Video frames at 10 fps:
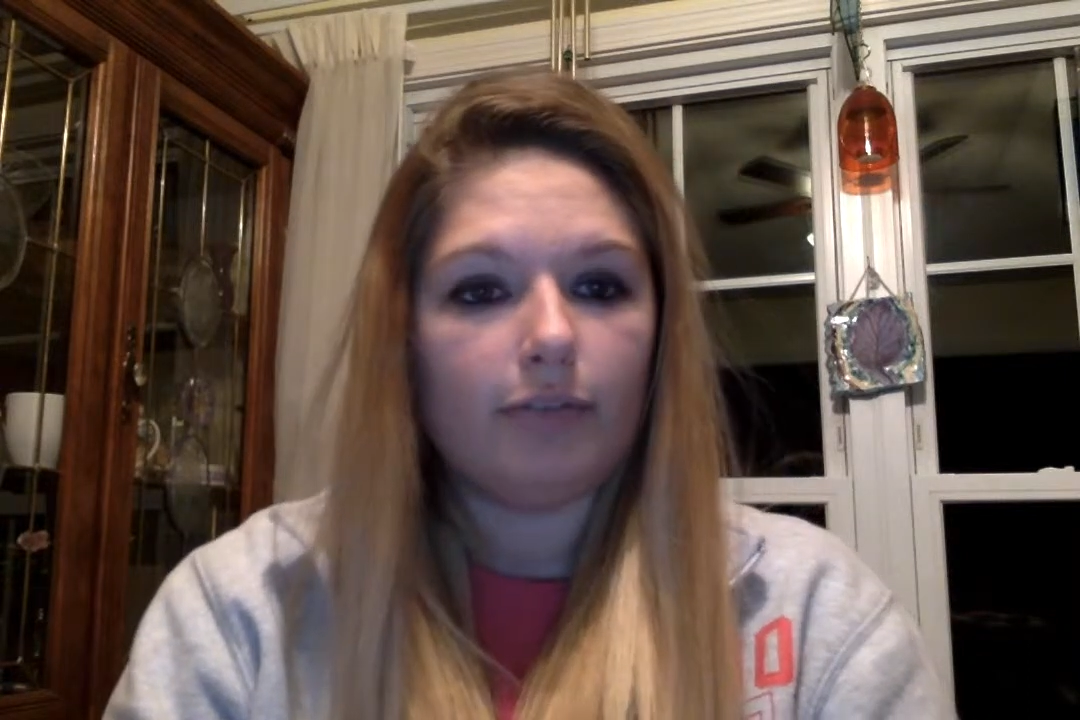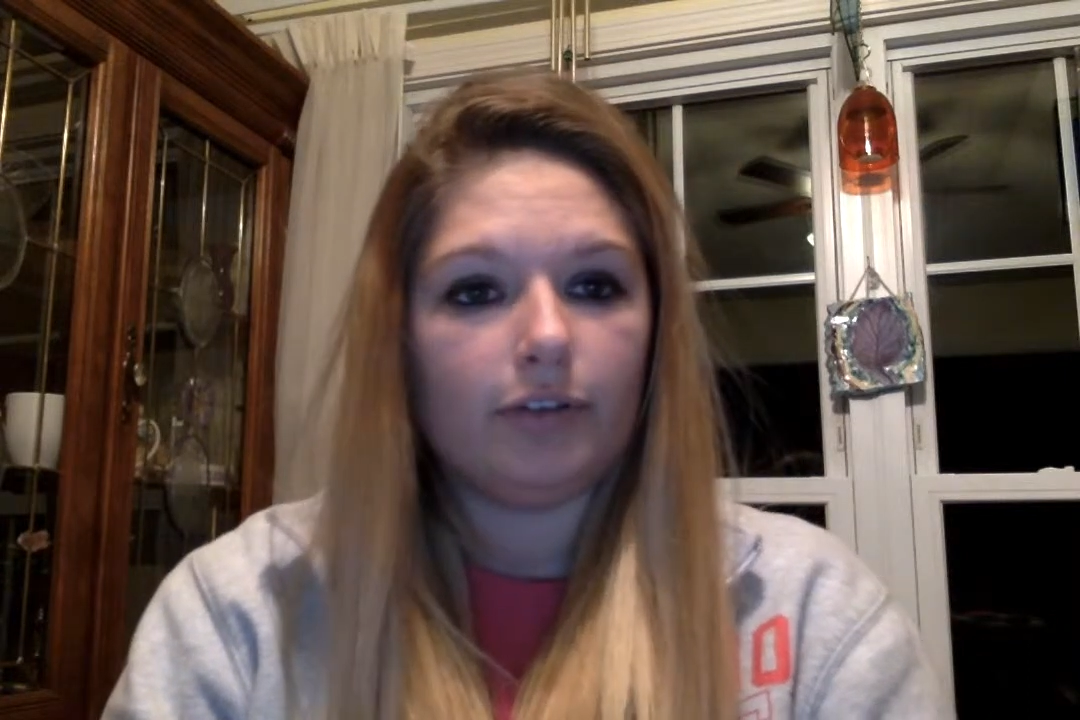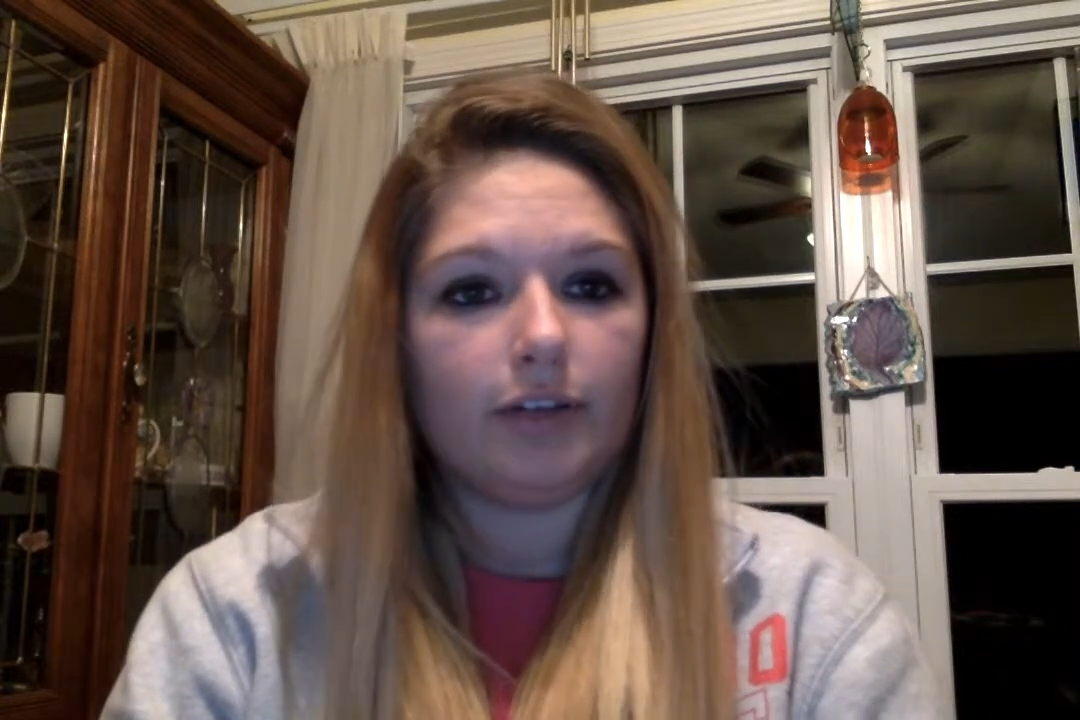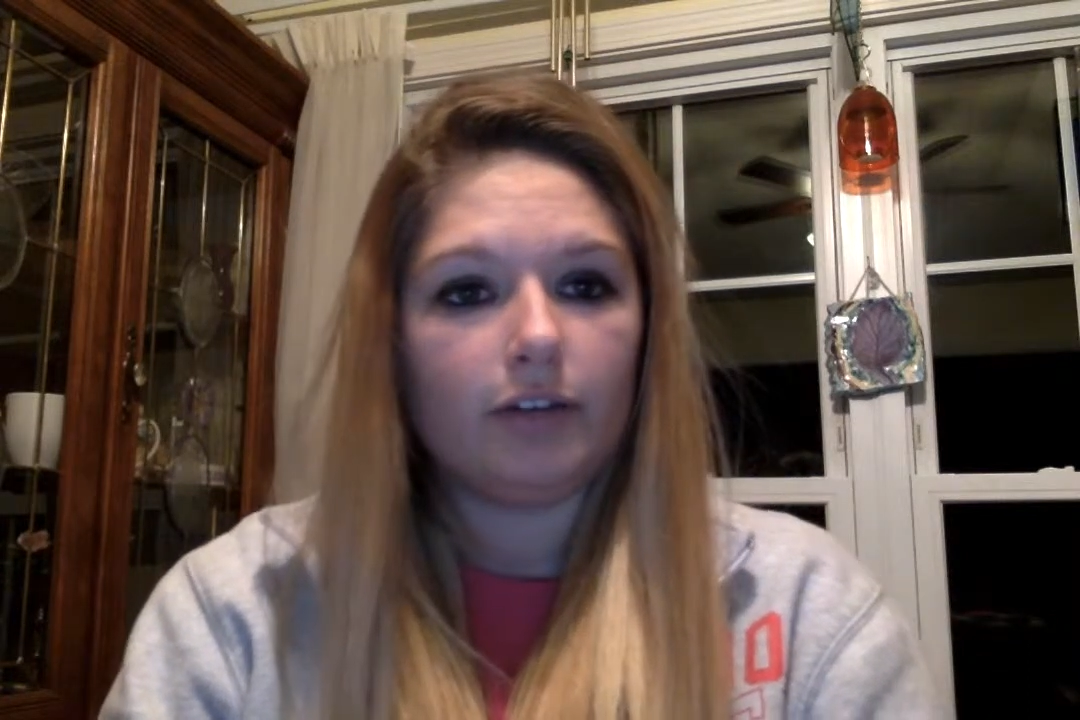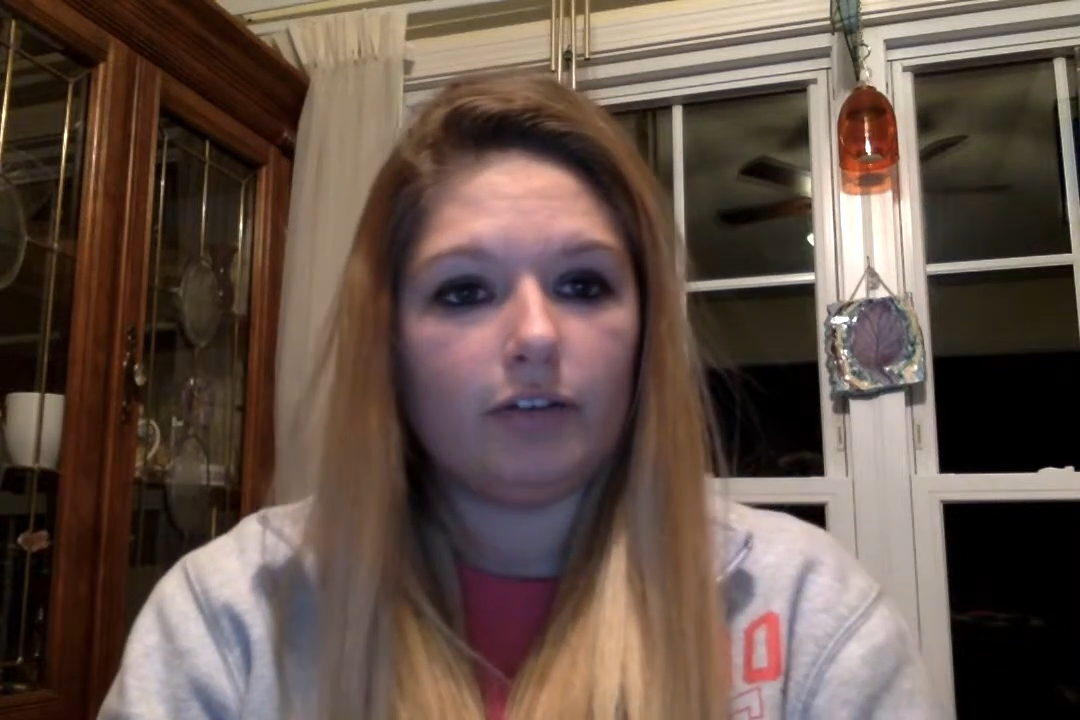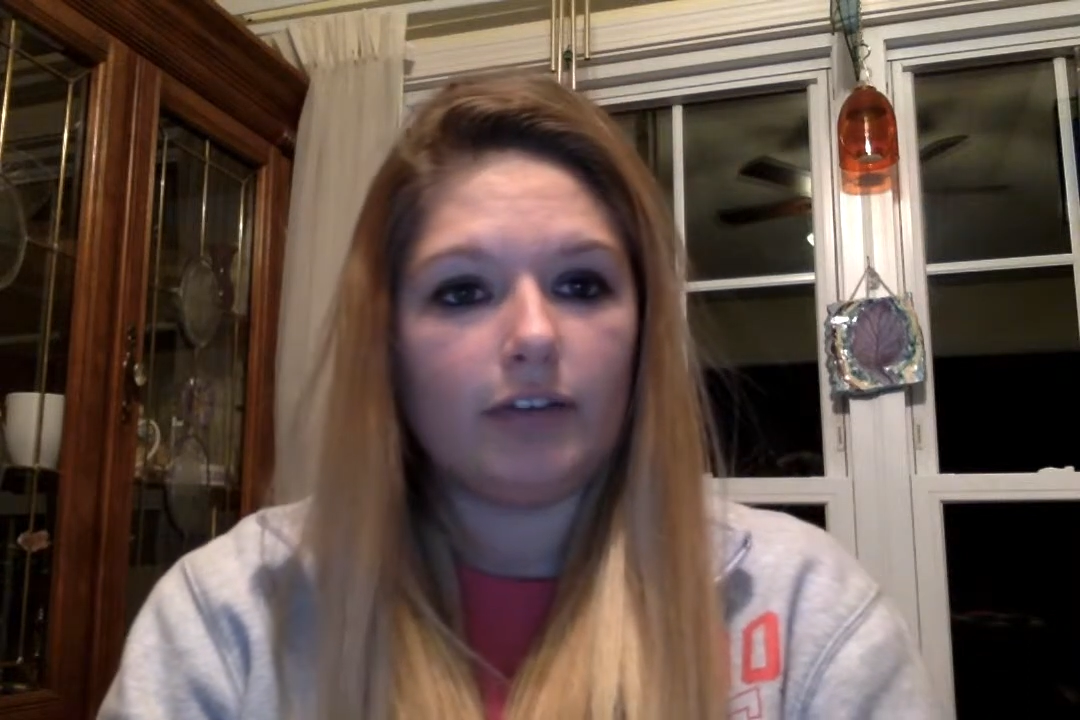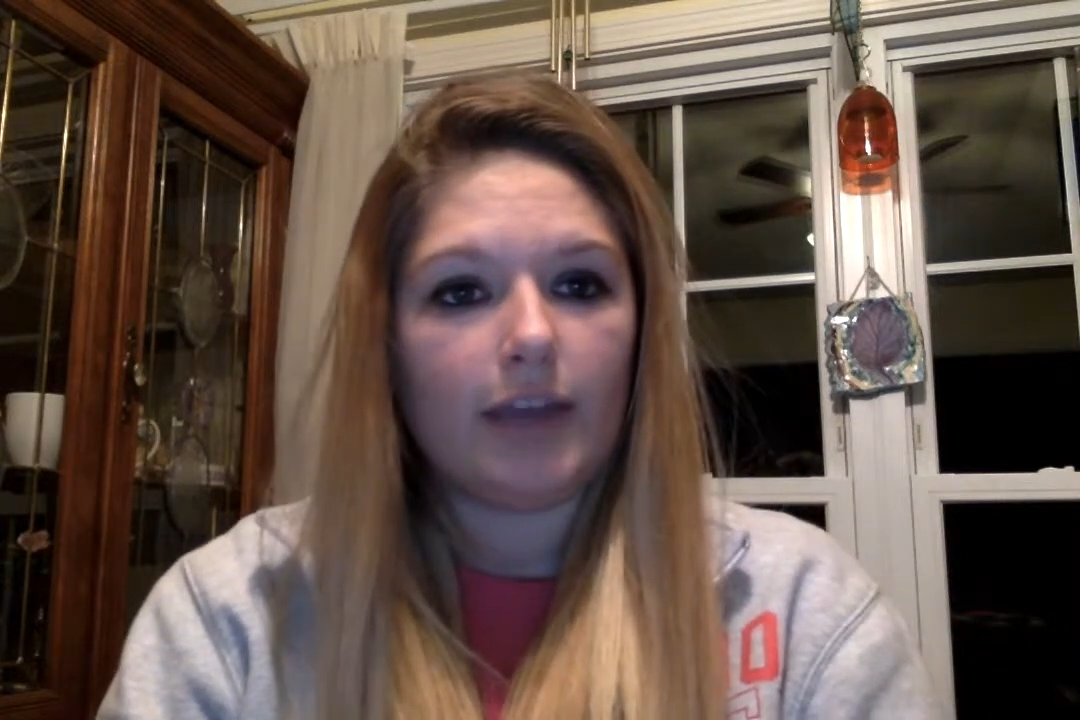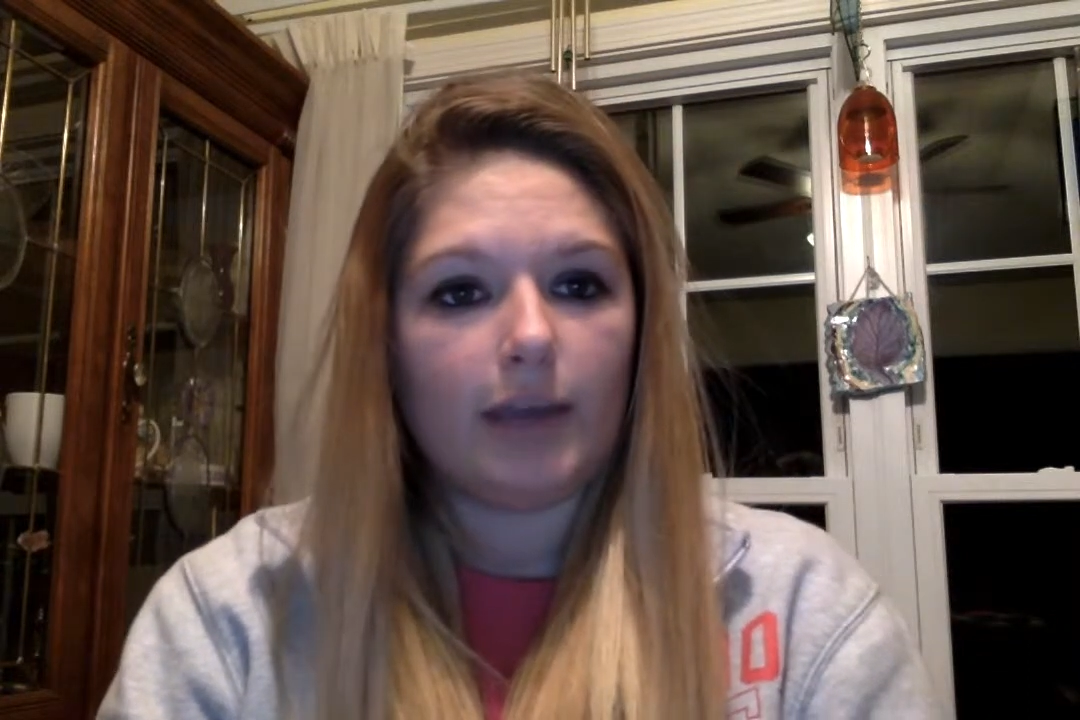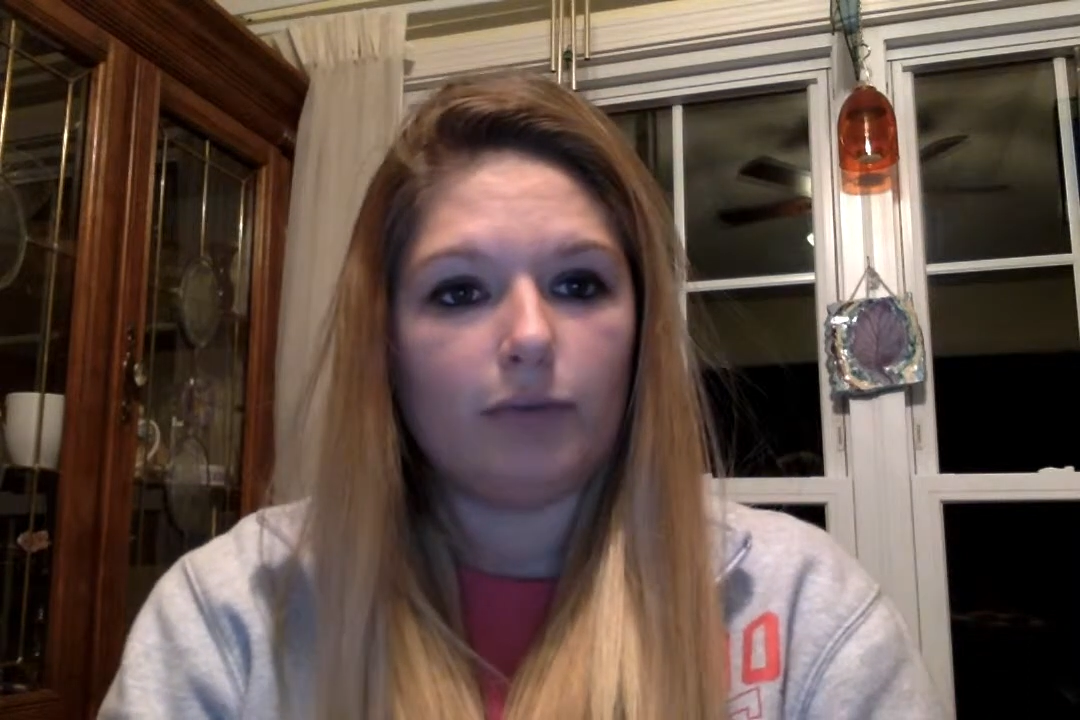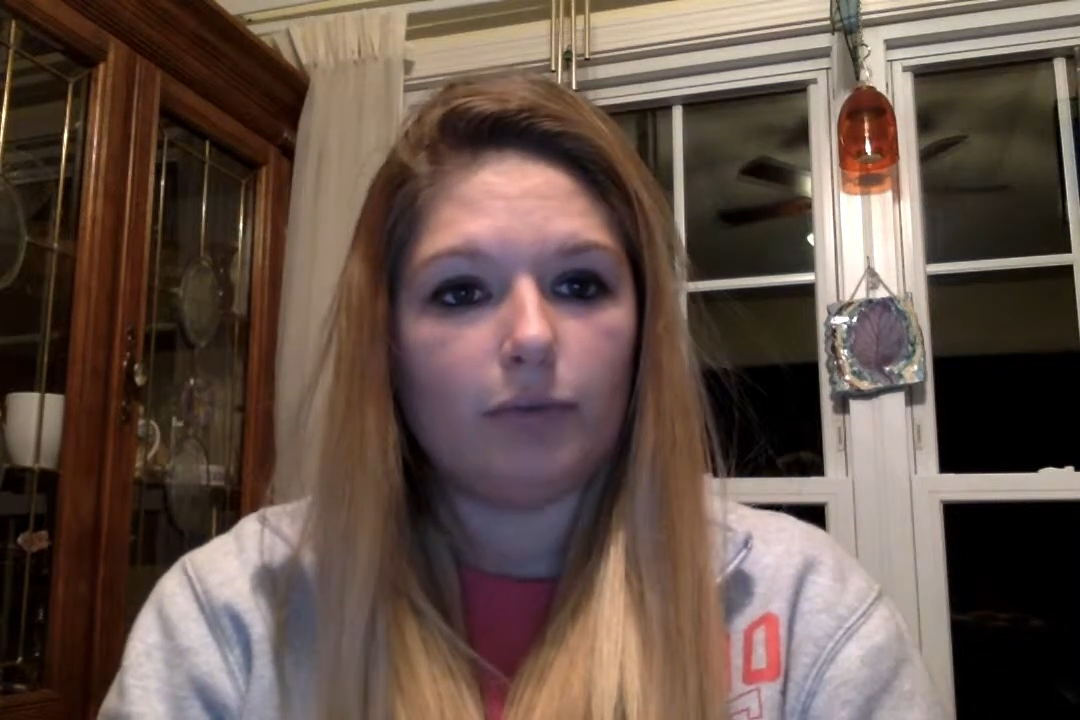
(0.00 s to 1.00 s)
political
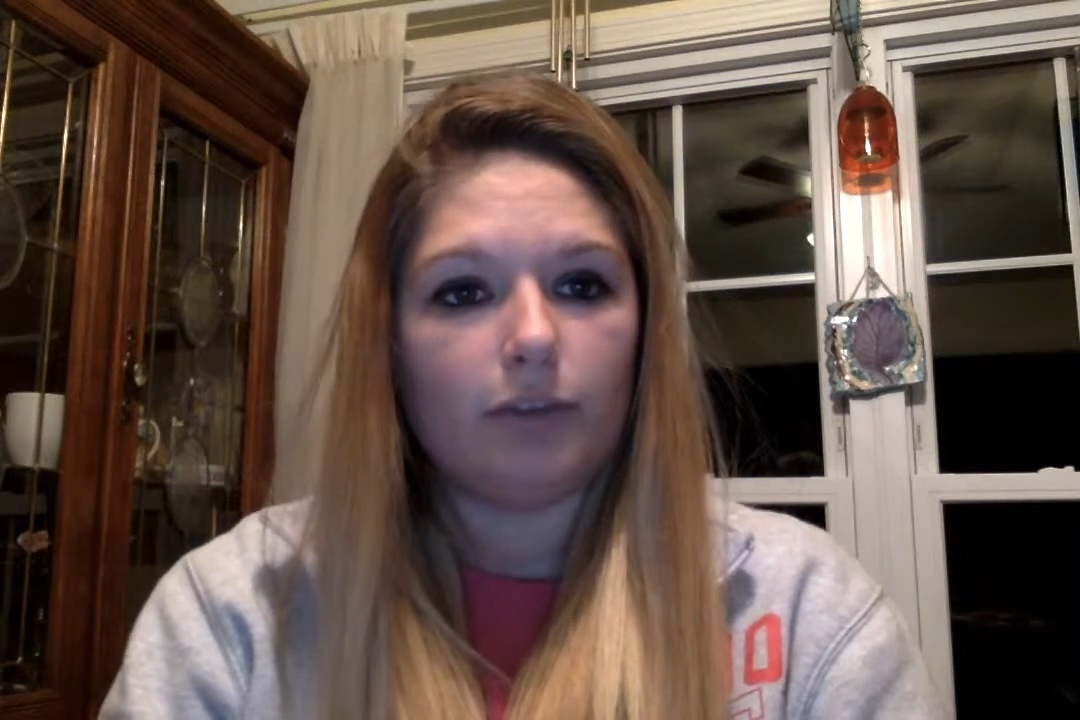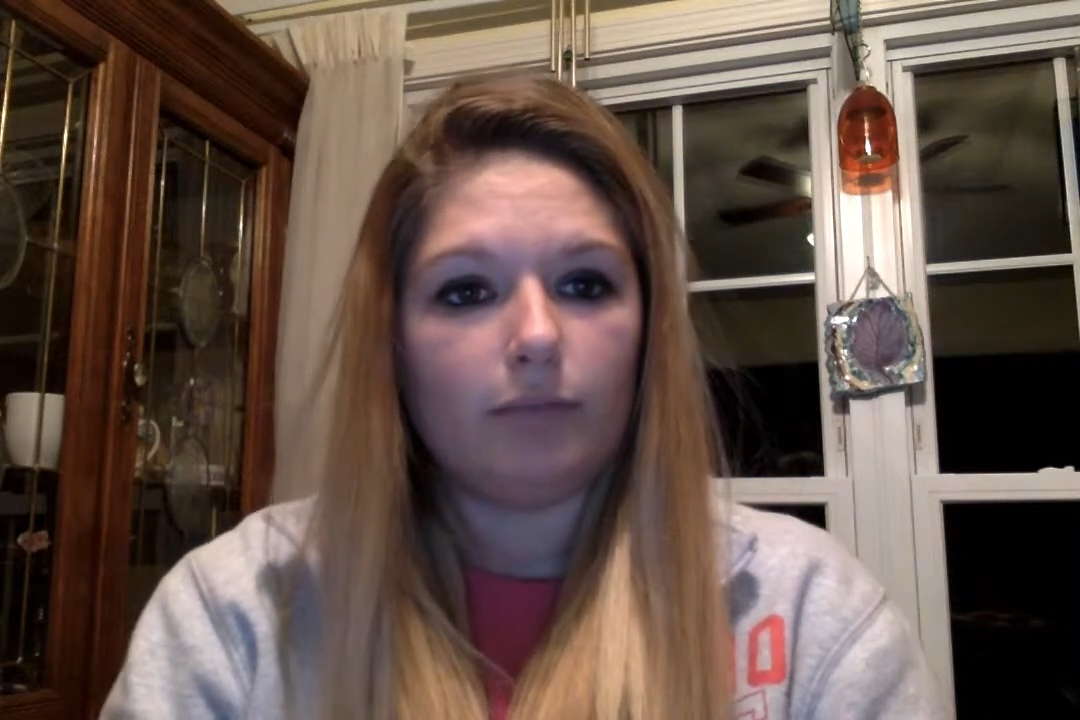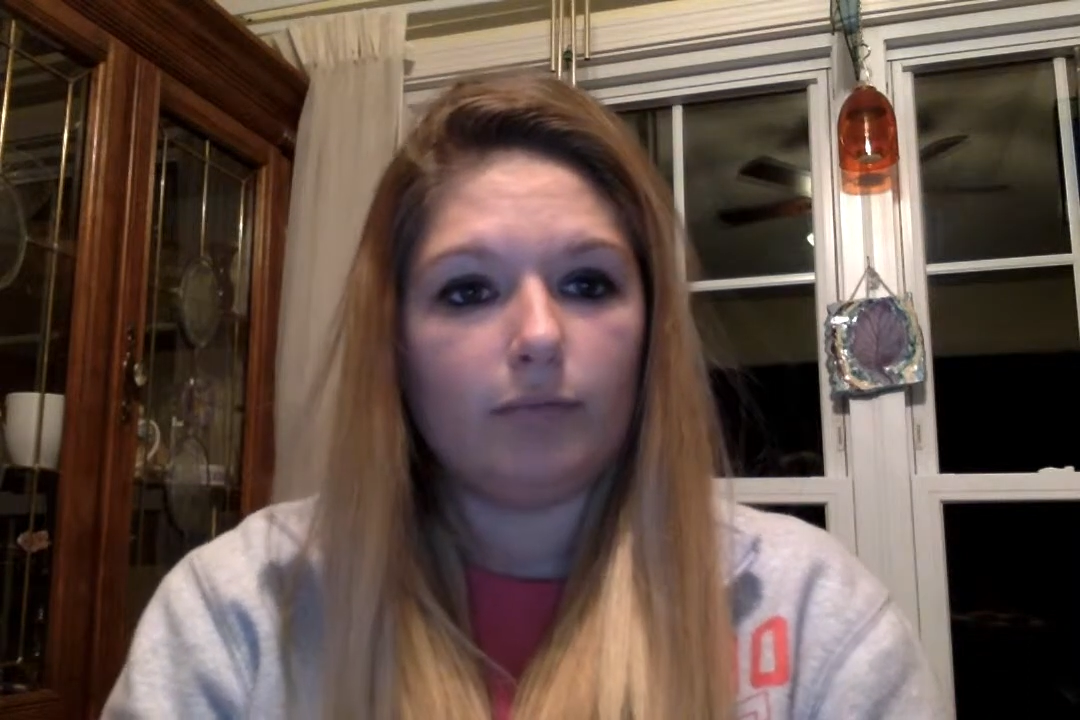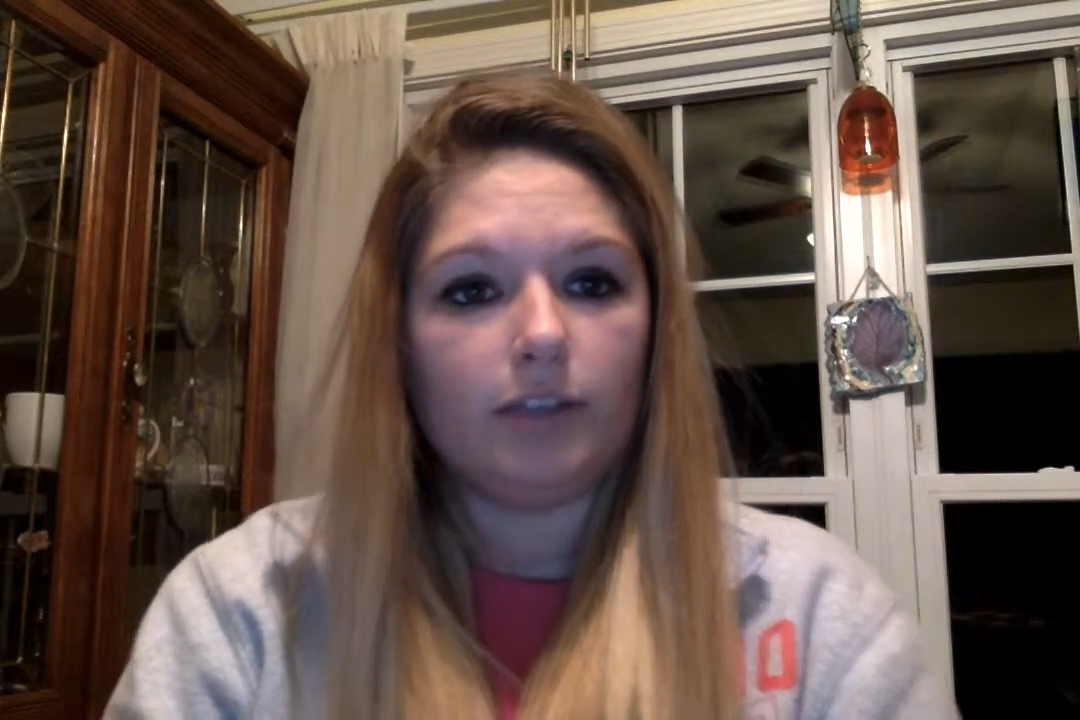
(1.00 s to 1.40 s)
games with